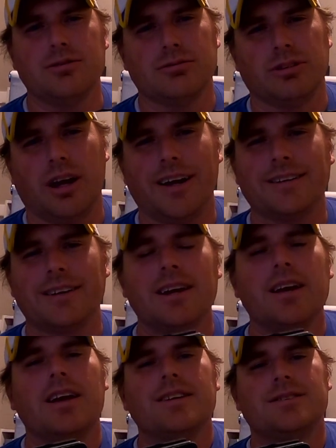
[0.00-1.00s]
not.
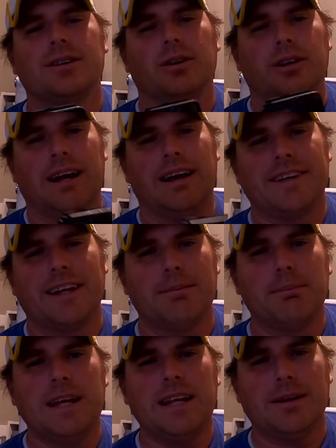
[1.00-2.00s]
So you'll have to get a
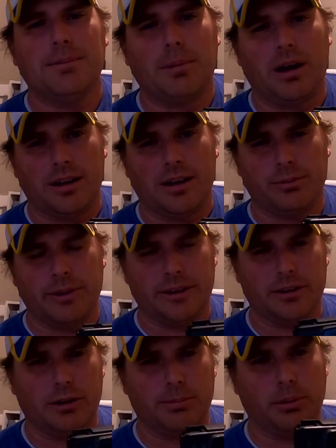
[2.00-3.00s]
media mod with your
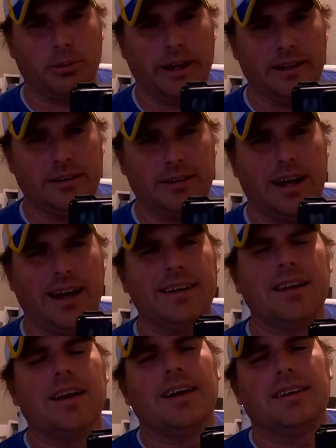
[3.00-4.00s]
GoPro 8 and 9.
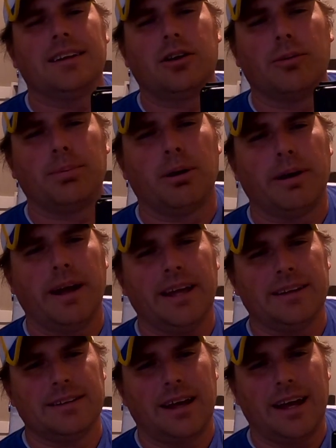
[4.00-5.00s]
The GoPro
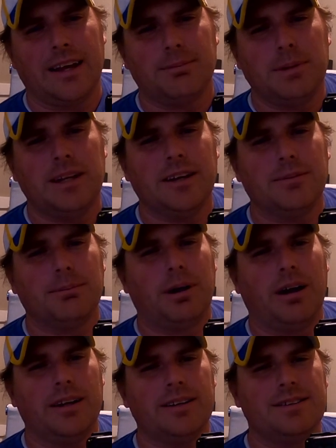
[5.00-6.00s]
8 and 9 media
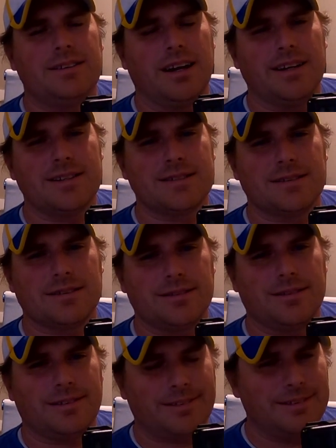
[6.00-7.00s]
mod does
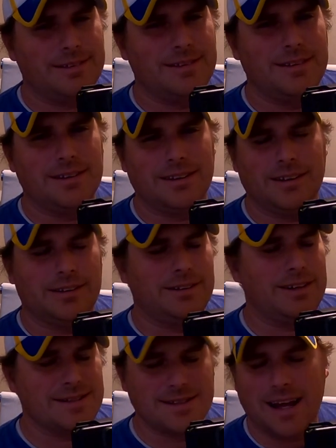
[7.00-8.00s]

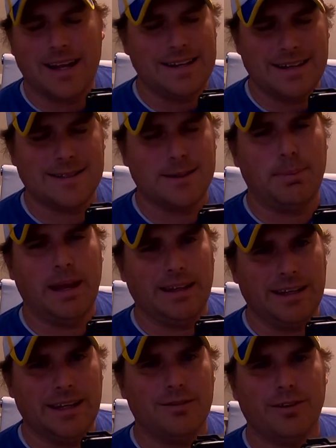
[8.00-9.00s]
not dissipate
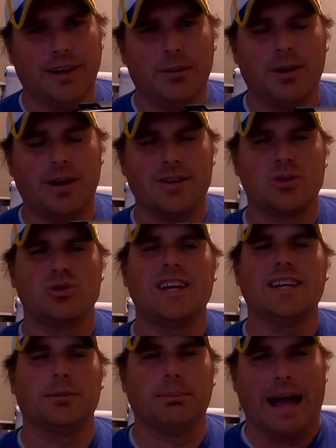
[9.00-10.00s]
heat very well. So
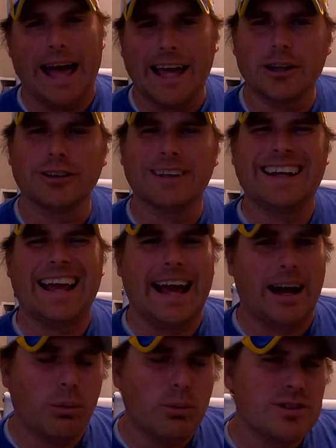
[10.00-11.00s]
take your battery
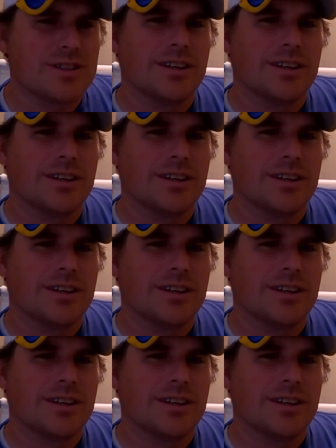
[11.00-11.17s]
out